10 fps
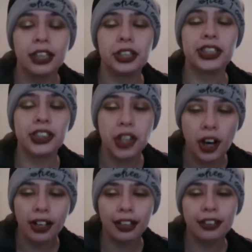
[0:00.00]
she's
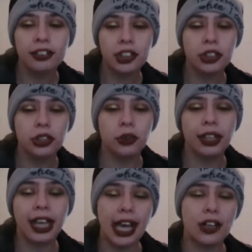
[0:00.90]
talking
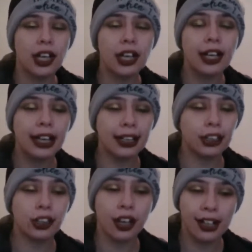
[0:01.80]
to Kara and
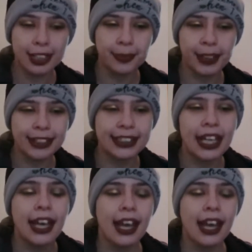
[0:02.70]
her husband,